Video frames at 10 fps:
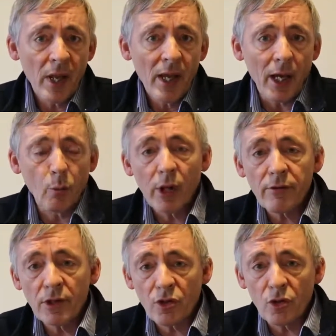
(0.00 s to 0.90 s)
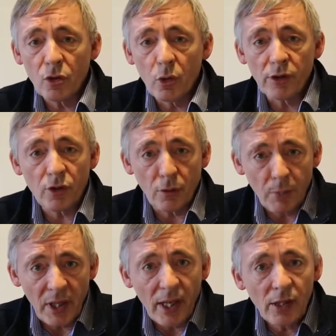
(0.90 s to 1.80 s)
and whether it's to
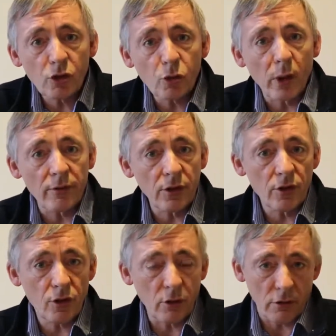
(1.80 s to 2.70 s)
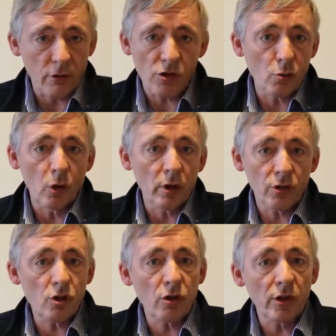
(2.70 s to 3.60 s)
BH, whether it's to the Christian
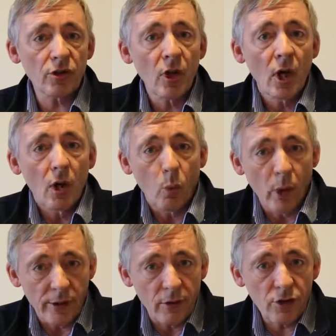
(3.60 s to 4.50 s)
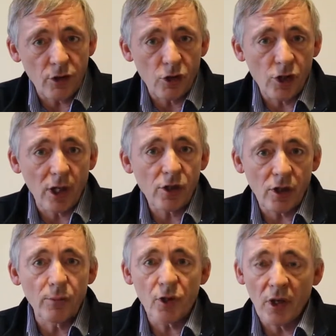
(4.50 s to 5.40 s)
Workers Trust, whether it's to
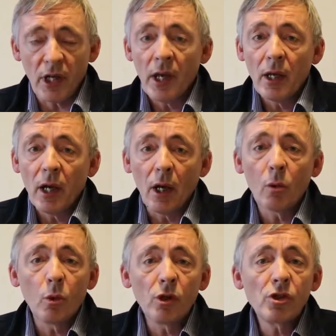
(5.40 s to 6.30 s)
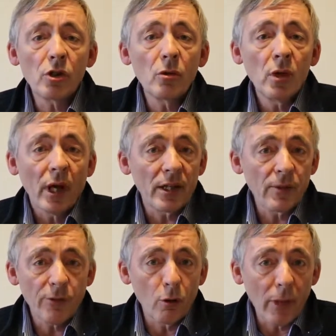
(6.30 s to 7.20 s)
JHMT, would you, and
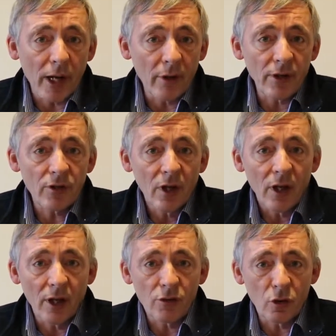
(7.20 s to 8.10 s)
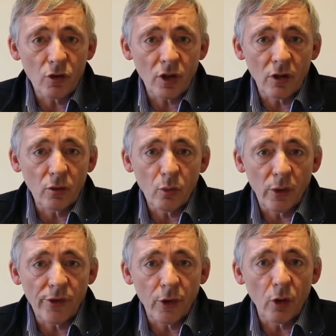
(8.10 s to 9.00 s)
if you're married, do so
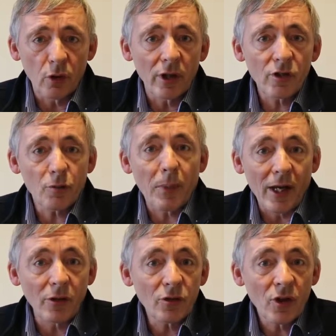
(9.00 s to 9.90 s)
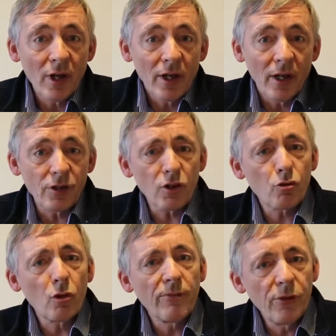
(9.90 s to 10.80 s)
with your spouse.
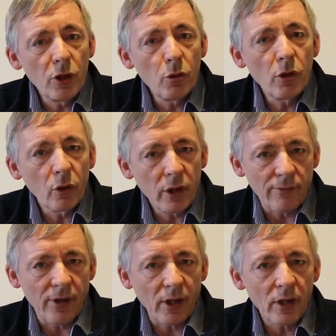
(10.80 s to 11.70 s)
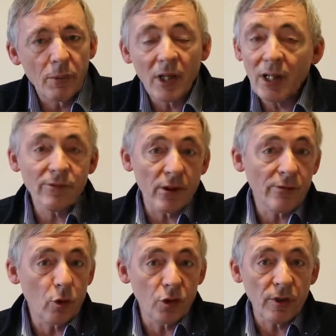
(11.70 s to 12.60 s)
Just review your giving. It'd be lovely, of
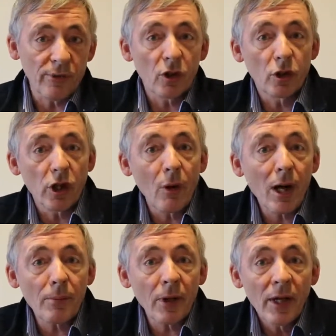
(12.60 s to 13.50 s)
course, if it could go up.